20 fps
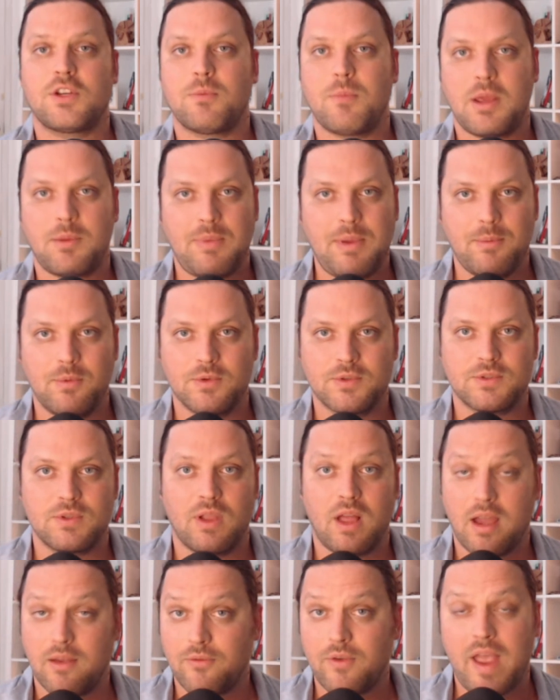to make people's
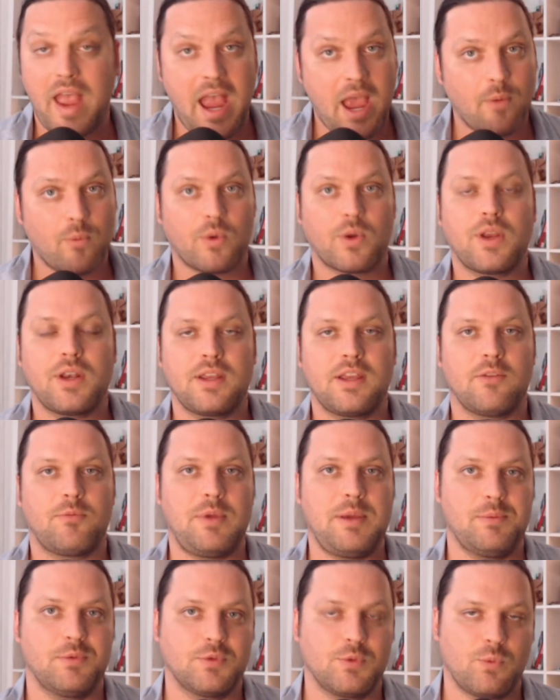life, and we're going to give
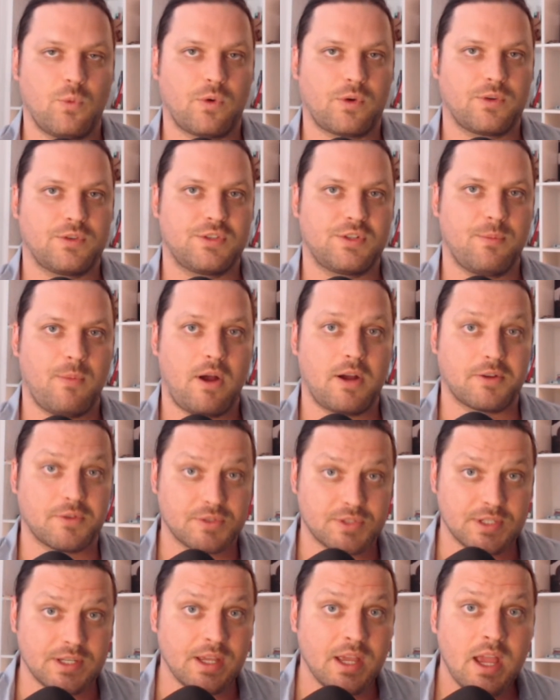people workers'
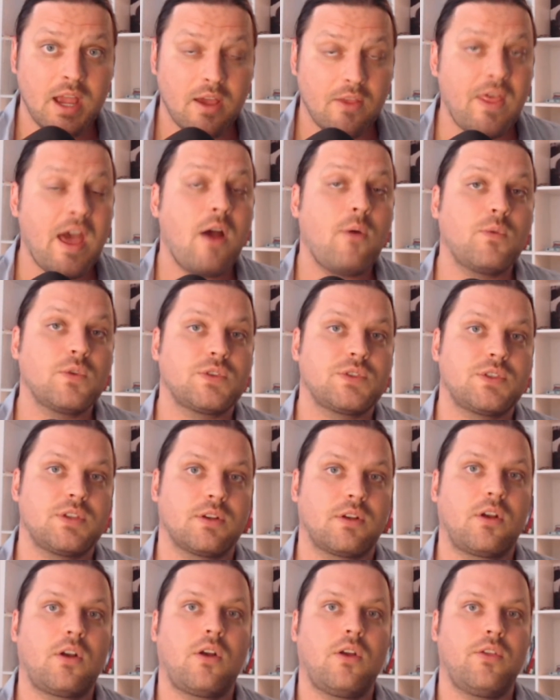democracy. That was
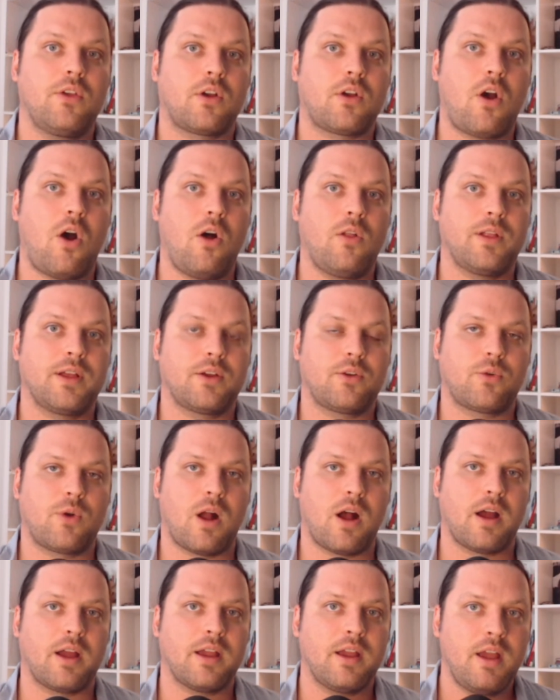the calling
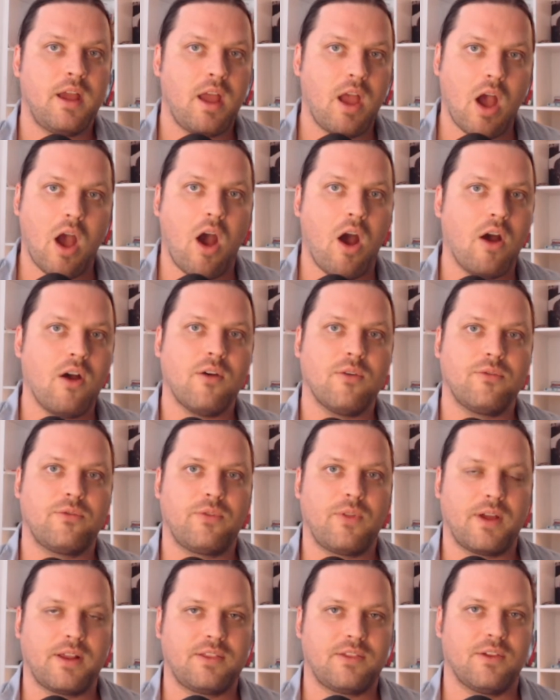cry
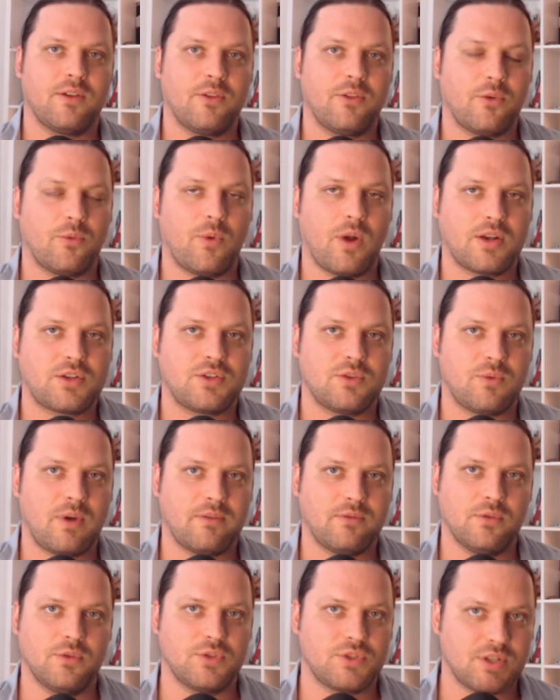of like the Russian
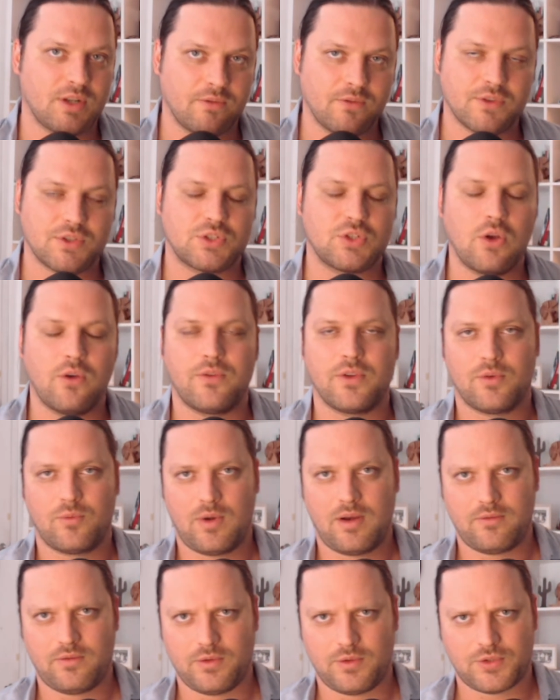Revolution, of the Soviet
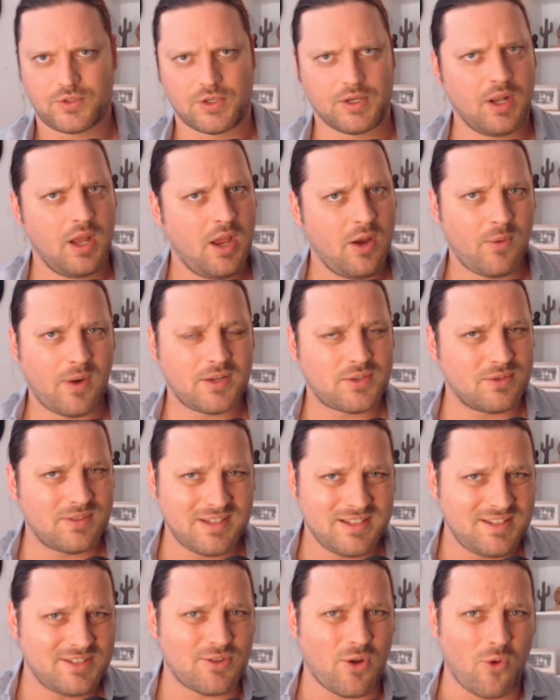Revolution, right? So
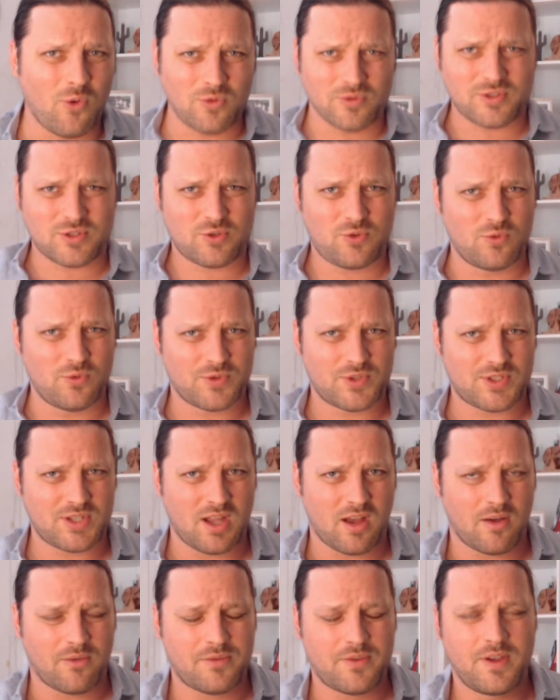this is old school
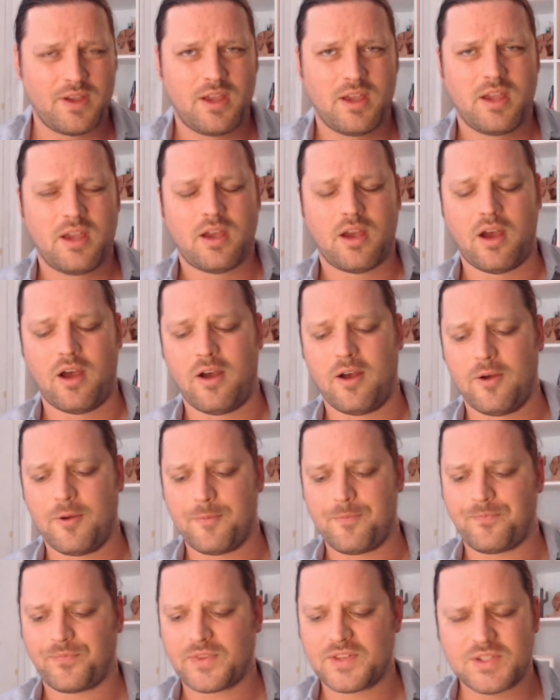stuff.
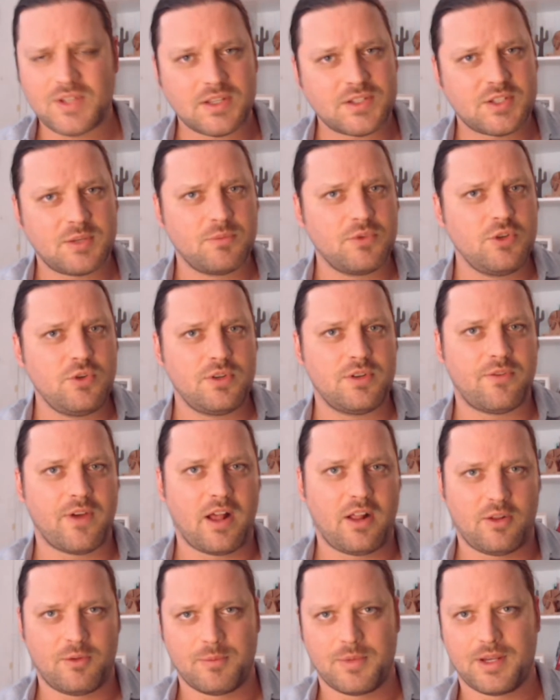It's not some new
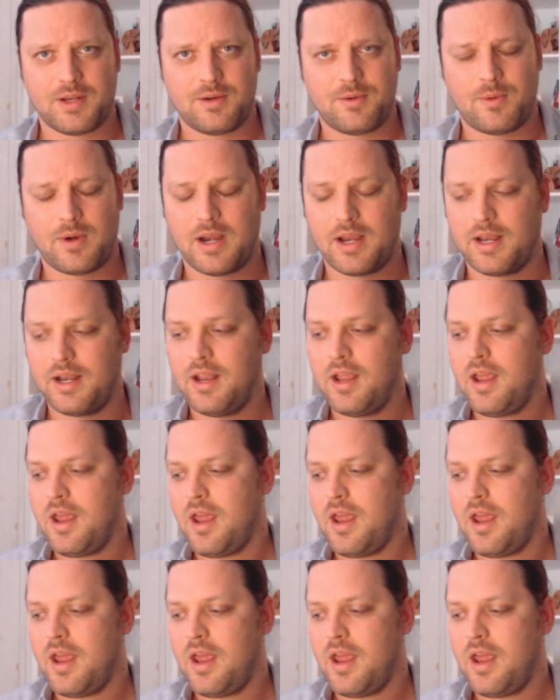development, right?